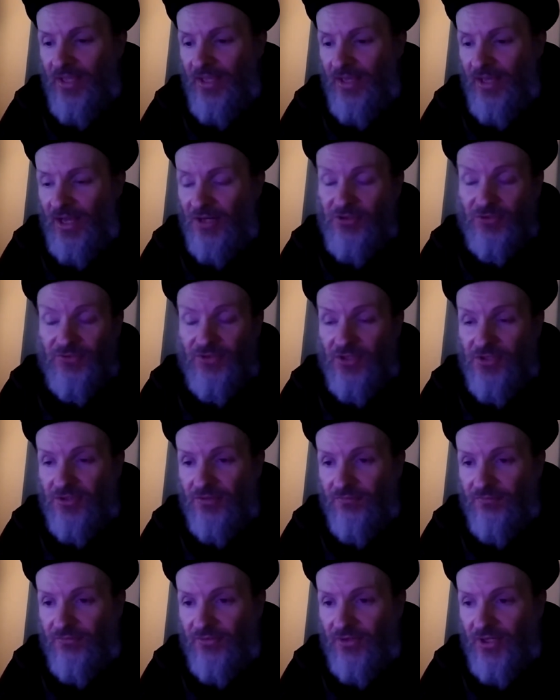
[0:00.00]

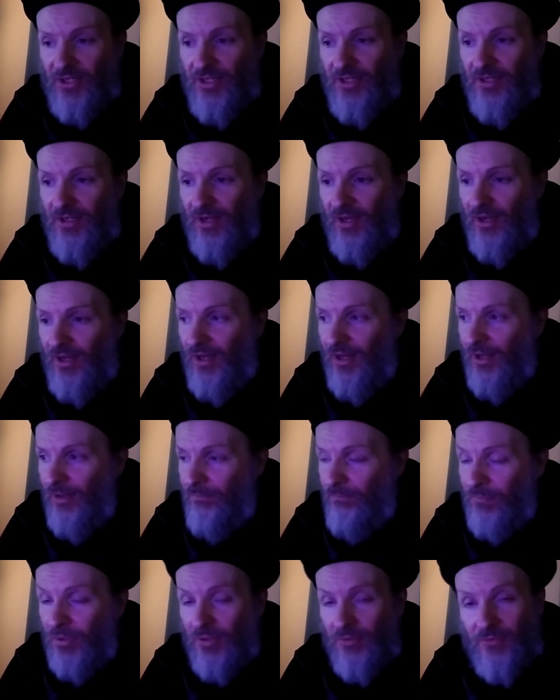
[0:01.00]
Agitation Free,
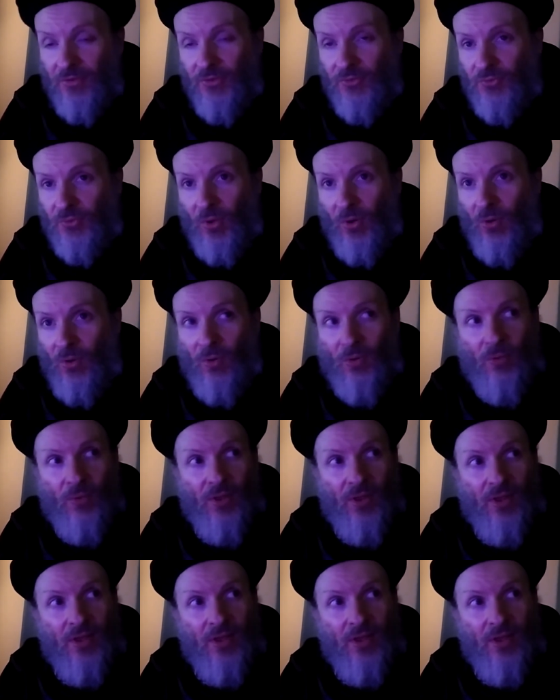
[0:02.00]
Birth Control,